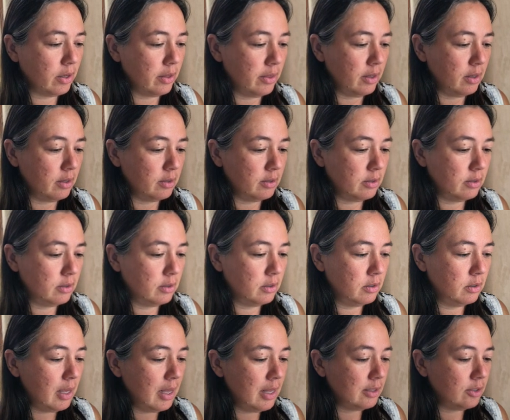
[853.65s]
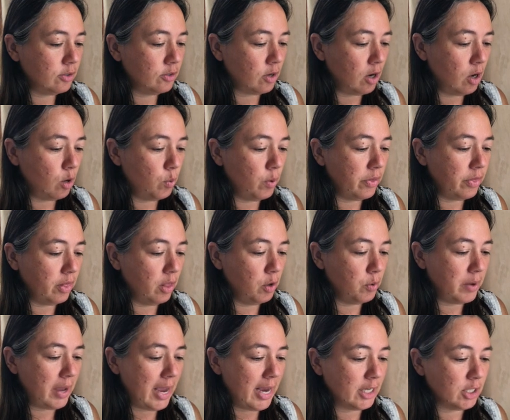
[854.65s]
at this. Let's start with
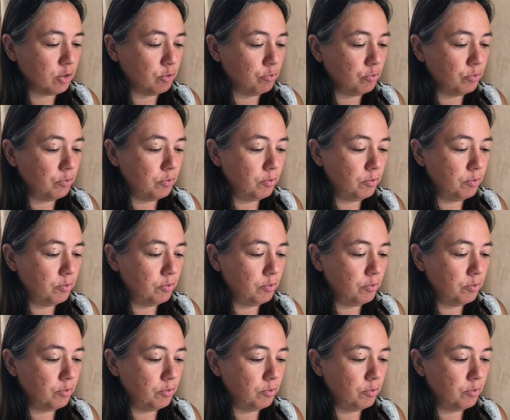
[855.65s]
location.